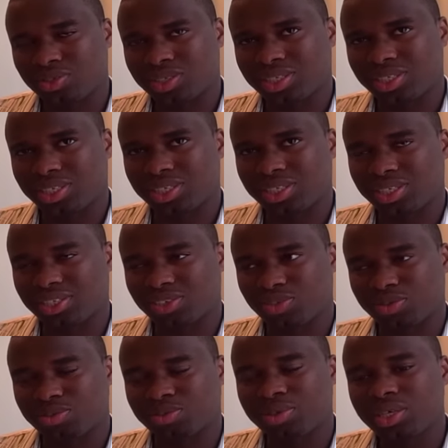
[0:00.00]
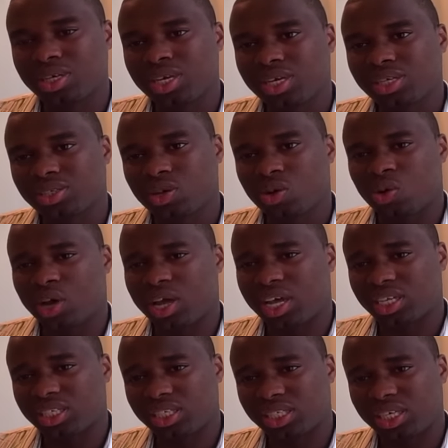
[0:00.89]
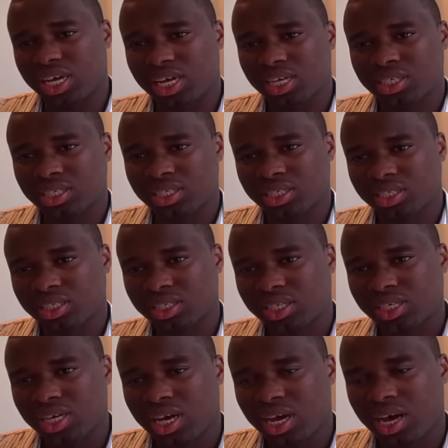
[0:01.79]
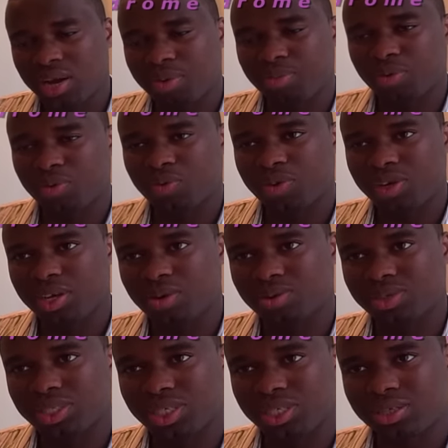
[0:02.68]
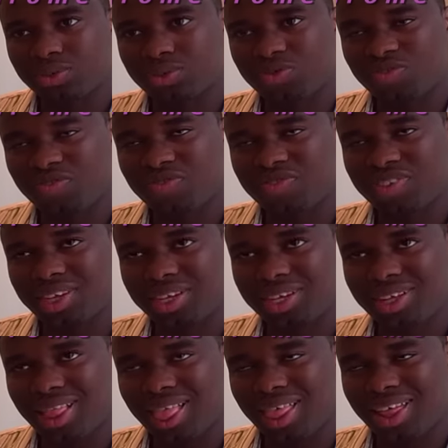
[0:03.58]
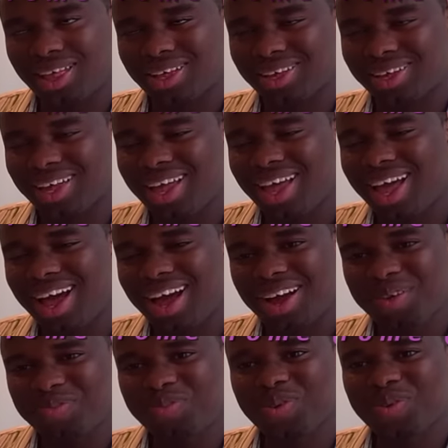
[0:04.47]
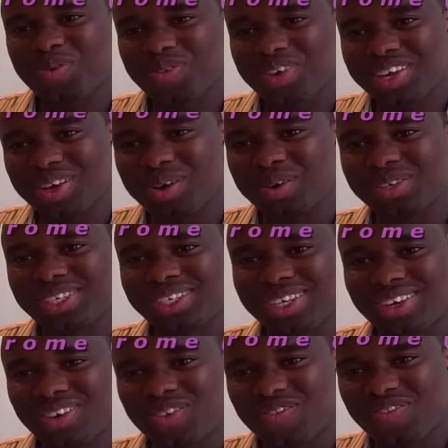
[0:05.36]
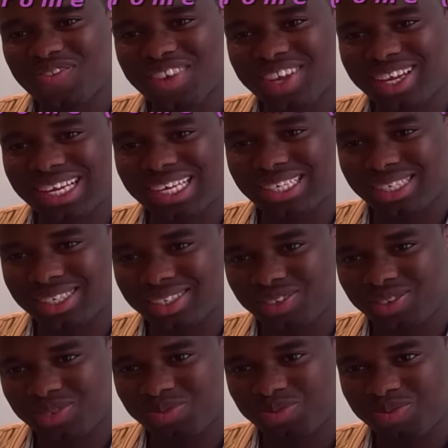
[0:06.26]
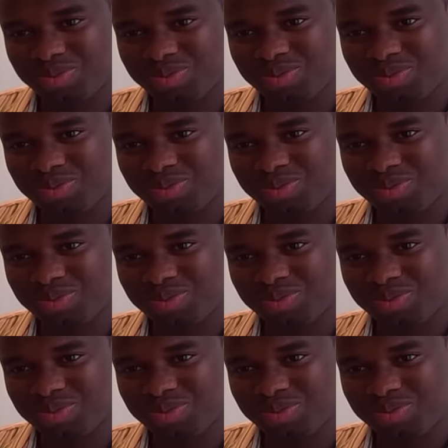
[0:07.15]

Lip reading: It's a syndrome. It's called HES, hypereosinophilic syndrome.